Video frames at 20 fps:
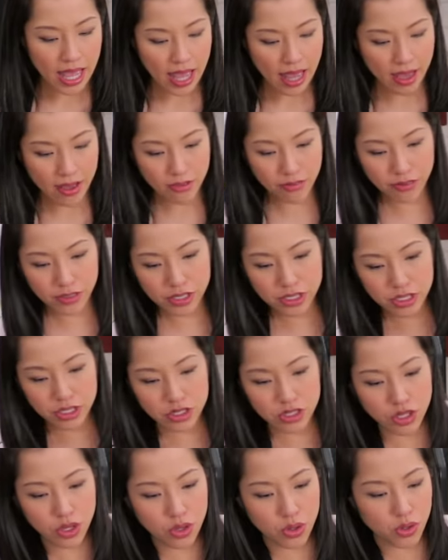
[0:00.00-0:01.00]
ever
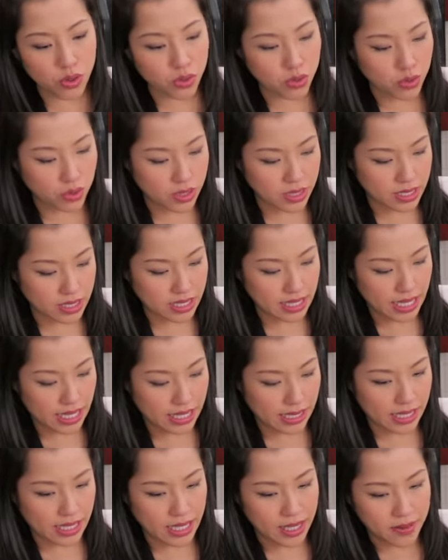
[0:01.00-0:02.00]
so
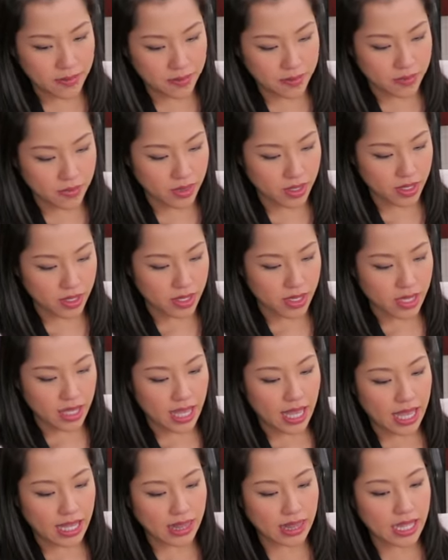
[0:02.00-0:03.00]
slightly
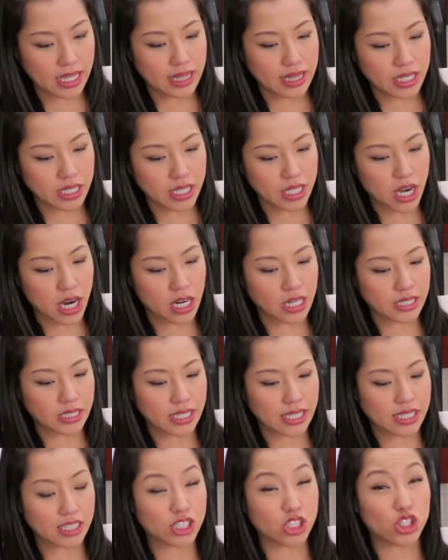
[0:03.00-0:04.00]
and let the
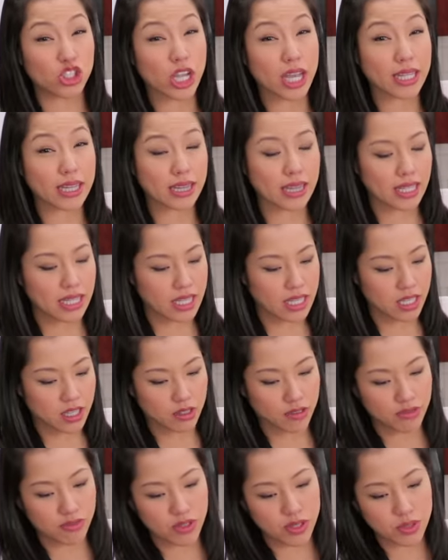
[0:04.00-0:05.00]
garlic gently
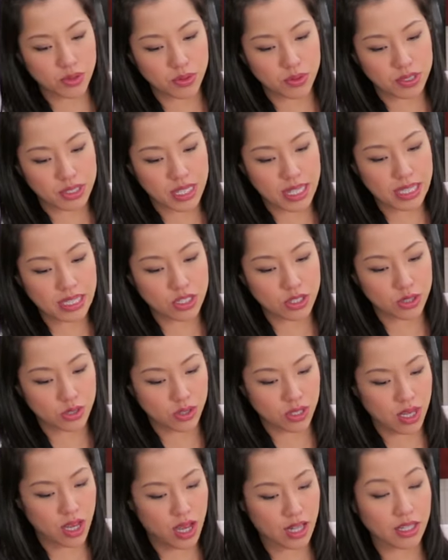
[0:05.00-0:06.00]
infuse into
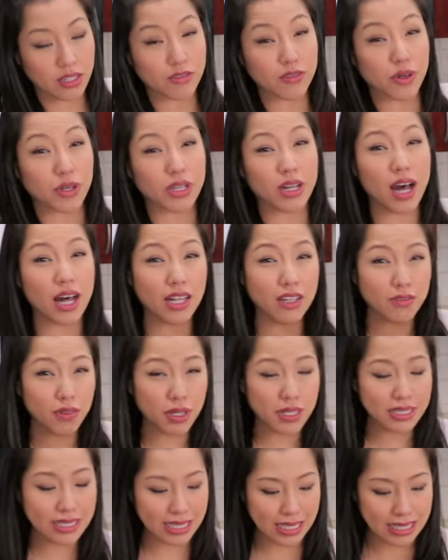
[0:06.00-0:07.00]
the olive oil. Olive
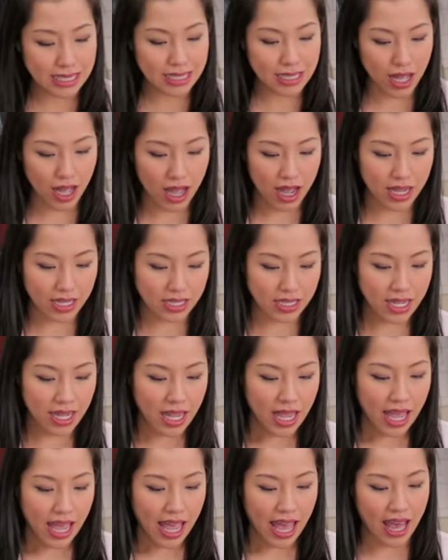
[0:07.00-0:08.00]
oil does not
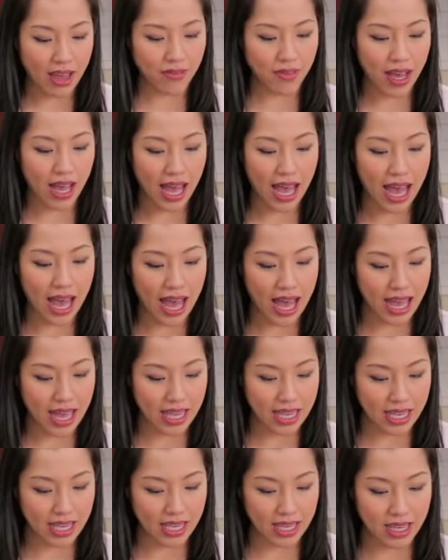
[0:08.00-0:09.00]
have a
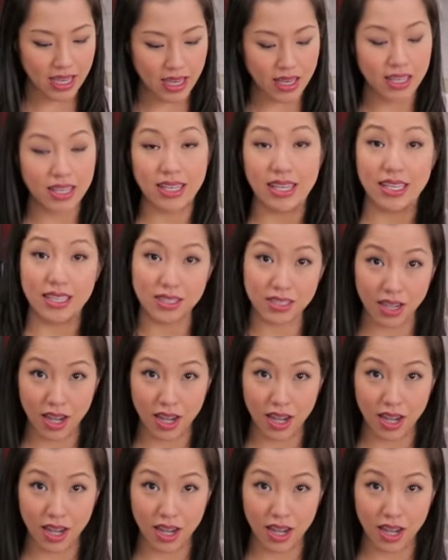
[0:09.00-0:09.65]
high heat